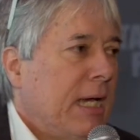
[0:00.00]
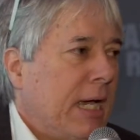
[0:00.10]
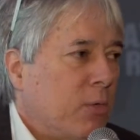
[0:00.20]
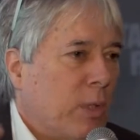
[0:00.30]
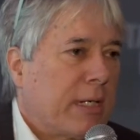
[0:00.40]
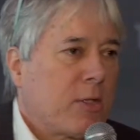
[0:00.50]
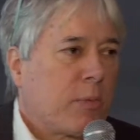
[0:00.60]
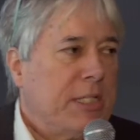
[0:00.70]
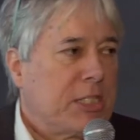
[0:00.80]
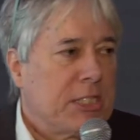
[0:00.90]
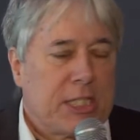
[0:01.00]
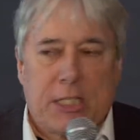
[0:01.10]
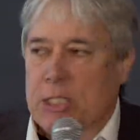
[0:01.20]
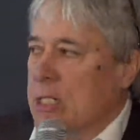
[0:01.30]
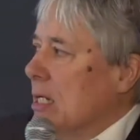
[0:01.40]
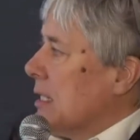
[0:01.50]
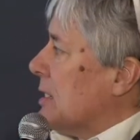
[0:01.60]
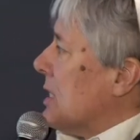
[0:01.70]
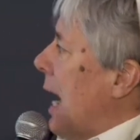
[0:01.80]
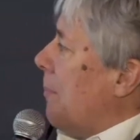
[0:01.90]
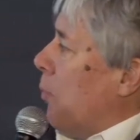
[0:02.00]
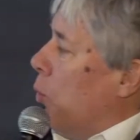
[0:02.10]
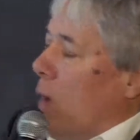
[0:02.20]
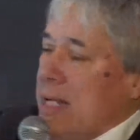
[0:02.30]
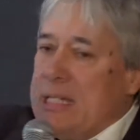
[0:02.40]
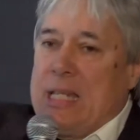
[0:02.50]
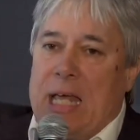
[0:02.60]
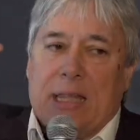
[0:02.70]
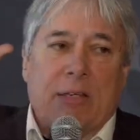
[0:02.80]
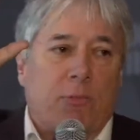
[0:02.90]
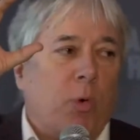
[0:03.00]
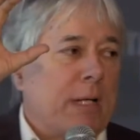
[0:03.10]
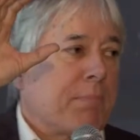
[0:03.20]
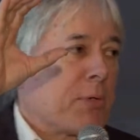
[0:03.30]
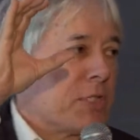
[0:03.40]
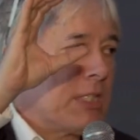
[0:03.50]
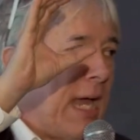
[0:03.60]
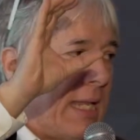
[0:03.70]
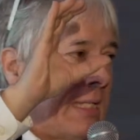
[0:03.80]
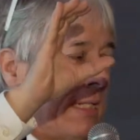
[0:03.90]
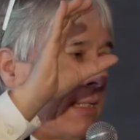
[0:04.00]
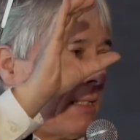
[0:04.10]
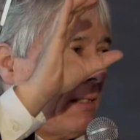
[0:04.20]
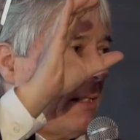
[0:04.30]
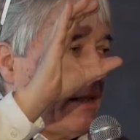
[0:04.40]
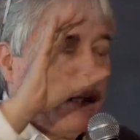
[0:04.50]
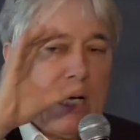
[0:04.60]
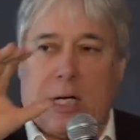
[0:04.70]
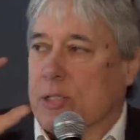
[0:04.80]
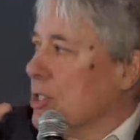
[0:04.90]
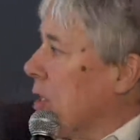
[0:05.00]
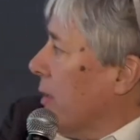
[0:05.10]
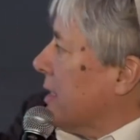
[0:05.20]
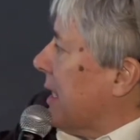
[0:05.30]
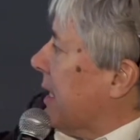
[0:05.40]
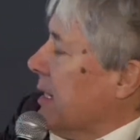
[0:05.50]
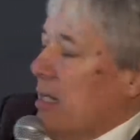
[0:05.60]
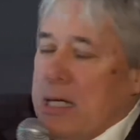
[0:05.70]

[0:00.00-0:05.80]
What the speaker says: And one of the reasons is the top 1/10 of 1%, just going to that,